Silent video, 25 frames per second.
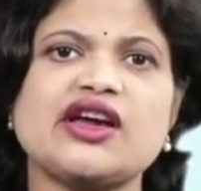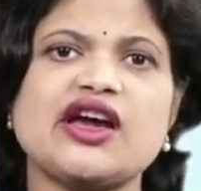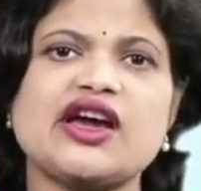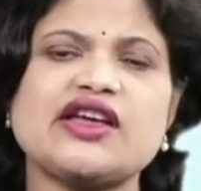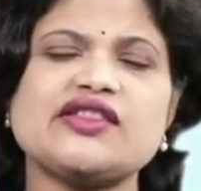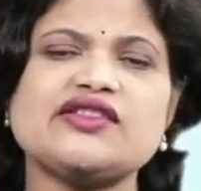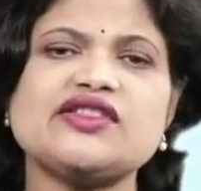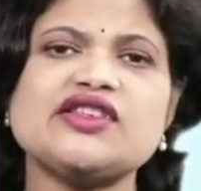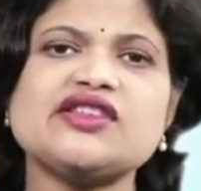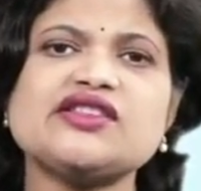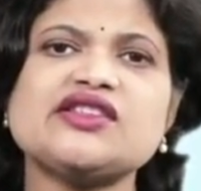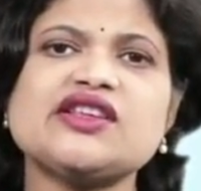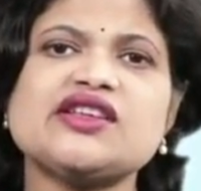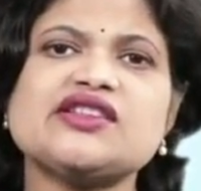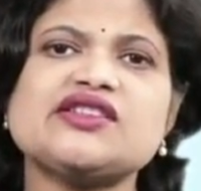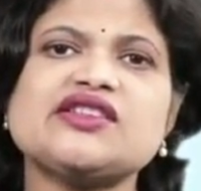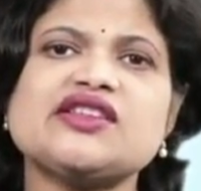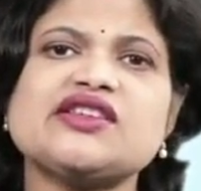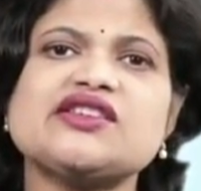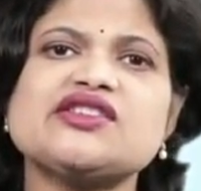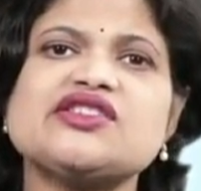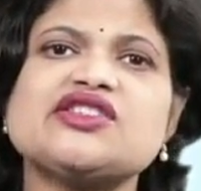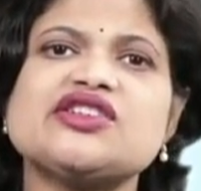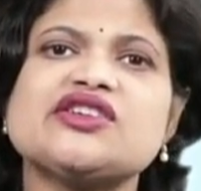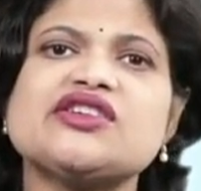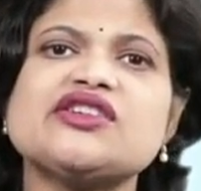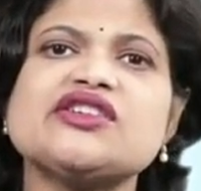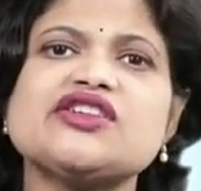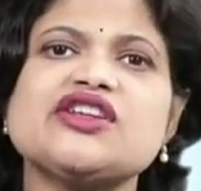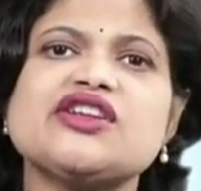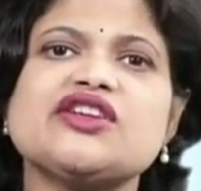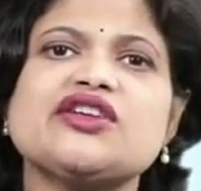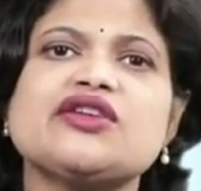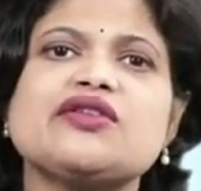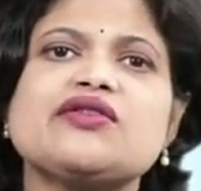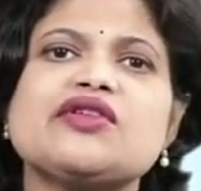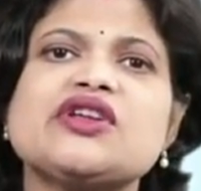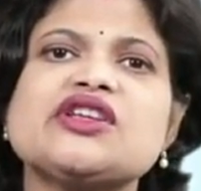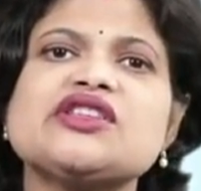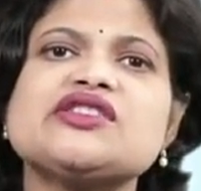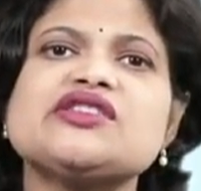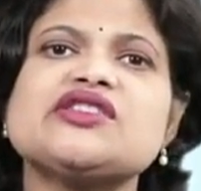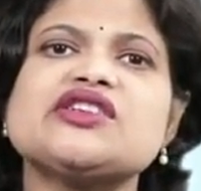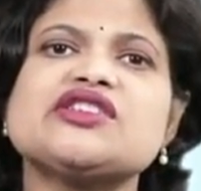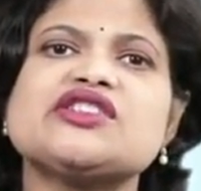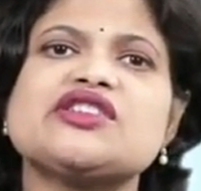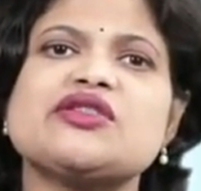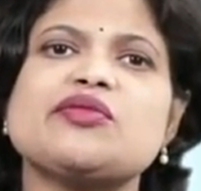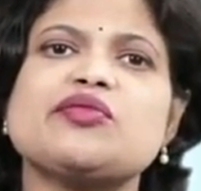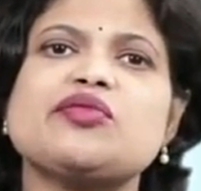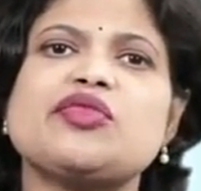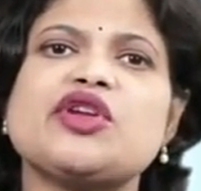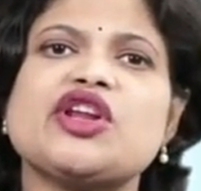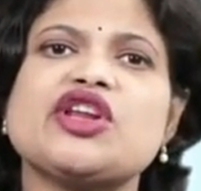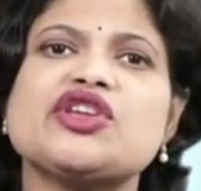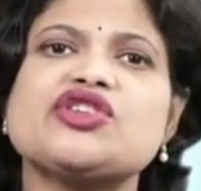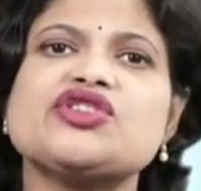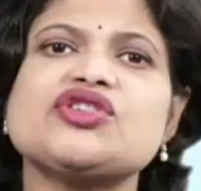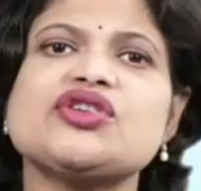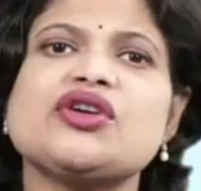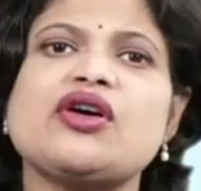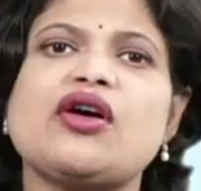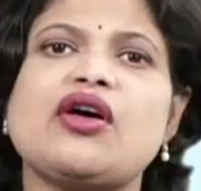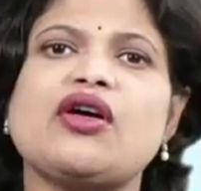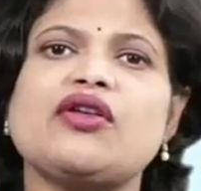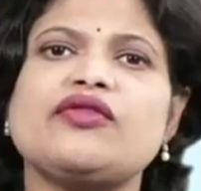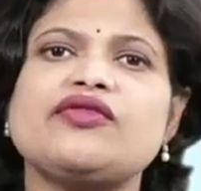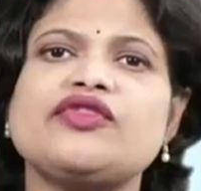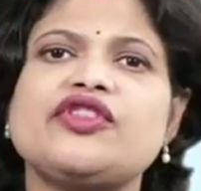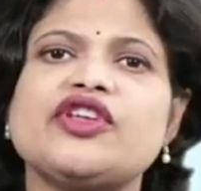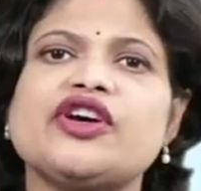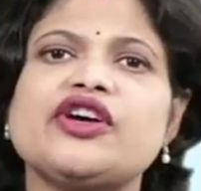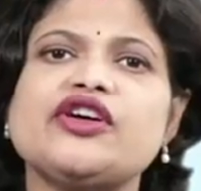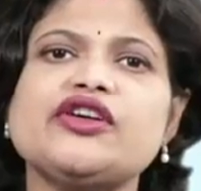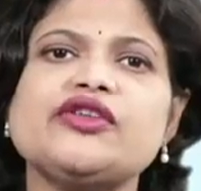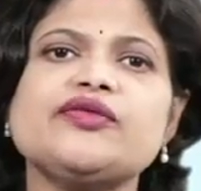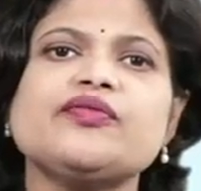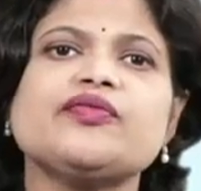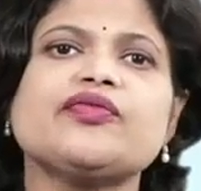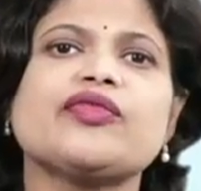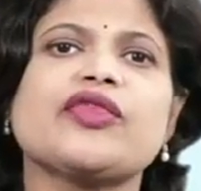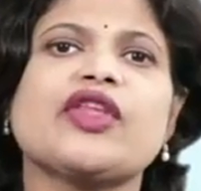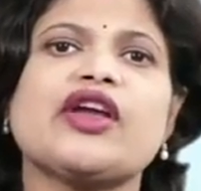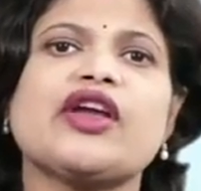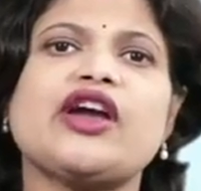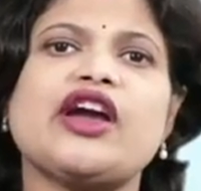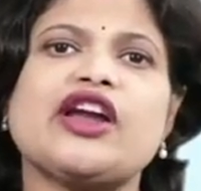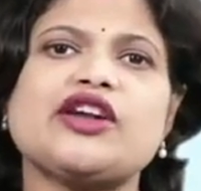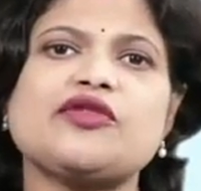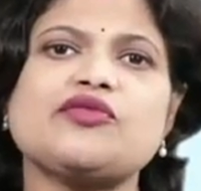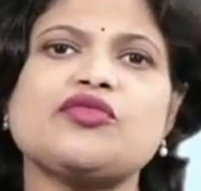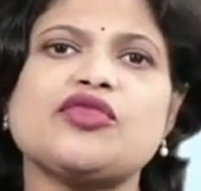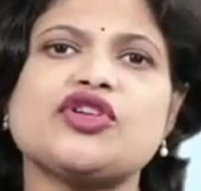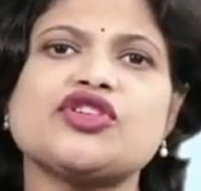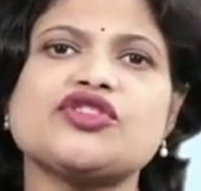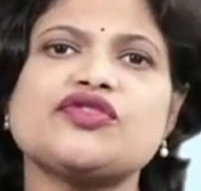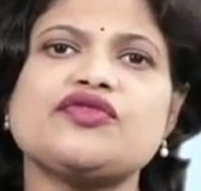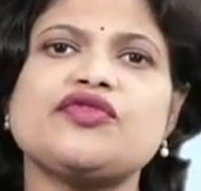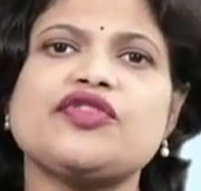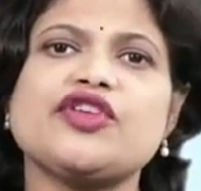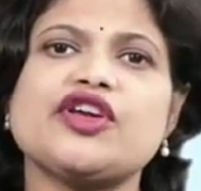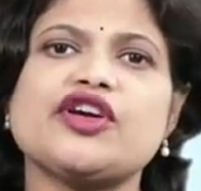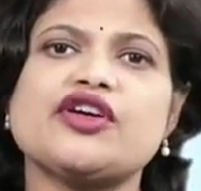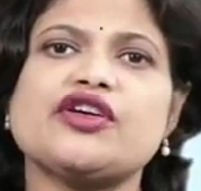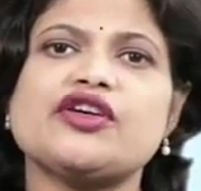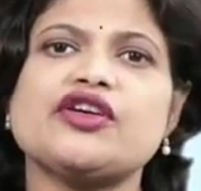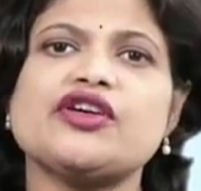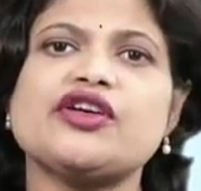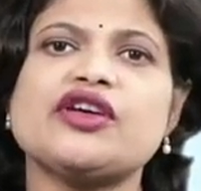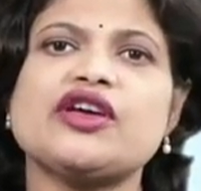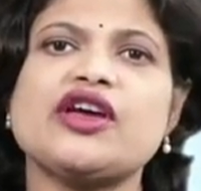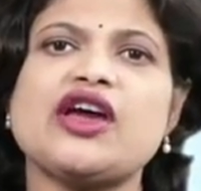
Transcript: and this has in turn increased the temperature of the atmosphere,